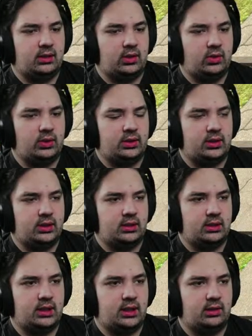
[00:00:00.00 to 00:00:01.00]
Cody,
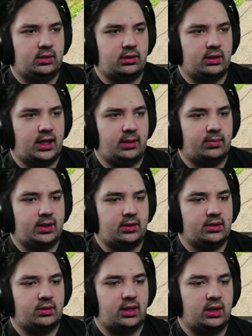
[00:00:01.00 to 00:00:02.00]
and Dale are a lap down.
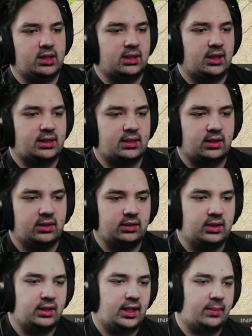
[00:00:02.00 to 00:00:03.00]
So Gary's the last car in the
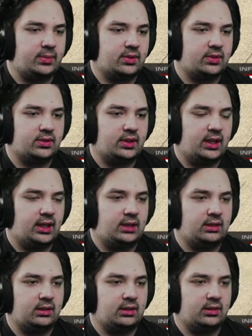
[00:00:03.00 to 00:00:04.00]
lead lap, so there's only eight
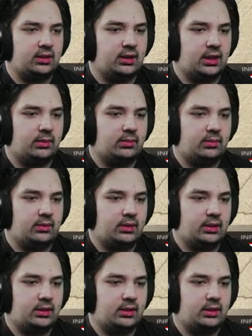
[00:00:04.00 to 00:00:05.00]
on the lead lap.
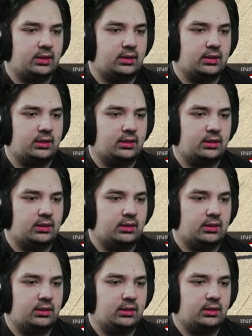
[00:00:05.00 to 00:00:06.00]
Uh,
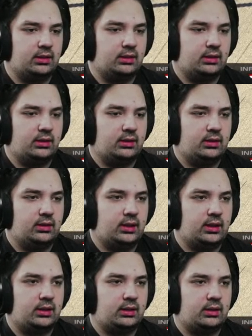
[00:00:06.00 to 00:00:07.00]
yeah.